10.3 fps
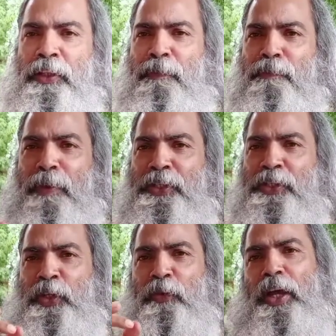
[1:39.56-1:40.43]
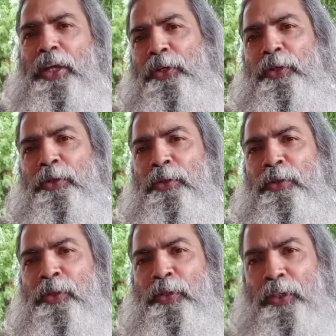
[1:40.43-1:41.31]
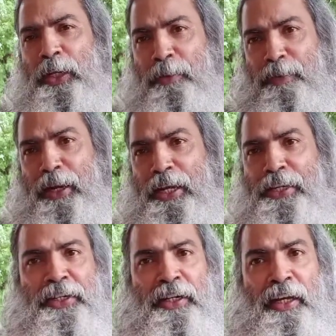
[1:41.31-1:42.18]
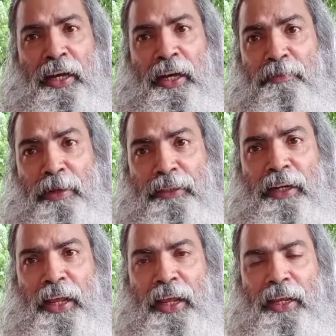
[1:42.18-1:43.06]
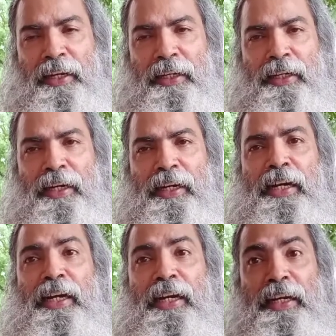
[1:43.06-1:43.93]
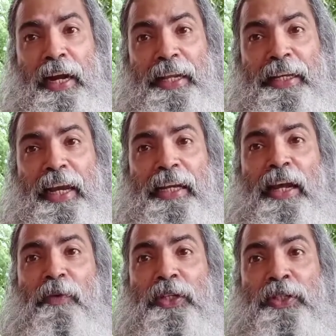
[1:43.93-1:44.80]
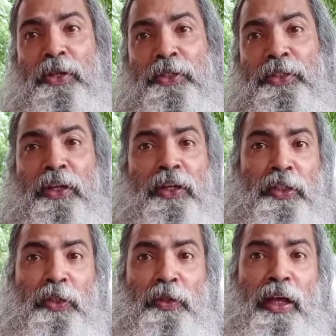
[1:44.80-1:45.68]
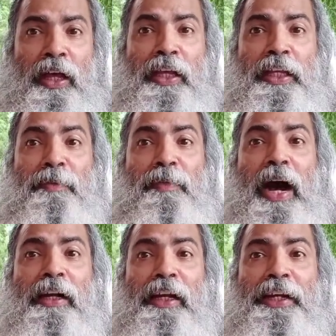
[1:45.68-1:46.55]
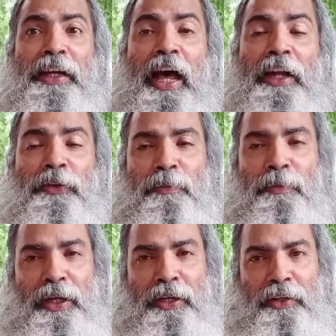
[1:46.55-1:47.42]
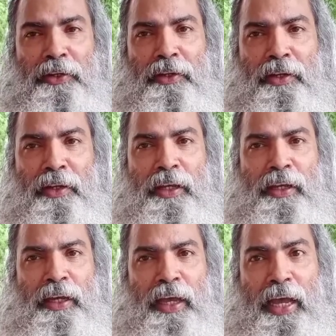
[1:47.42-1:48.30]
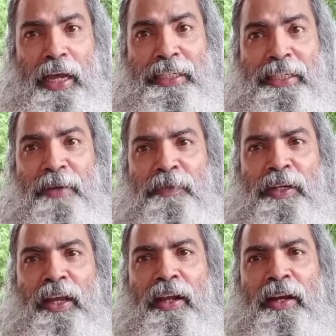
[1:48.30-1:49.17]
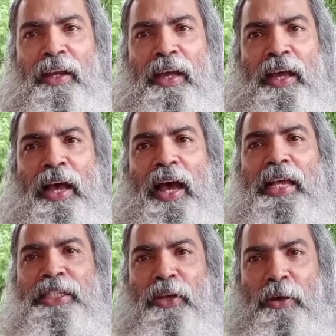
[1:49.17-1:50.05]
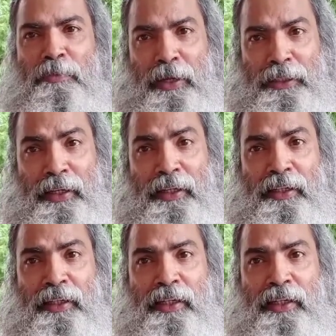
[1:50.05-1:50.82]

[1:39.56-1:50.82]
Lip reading: The best way to celebrate her birthday, dedicate ourselves to the Immaculate Heart of Mary. Accept her as our mother,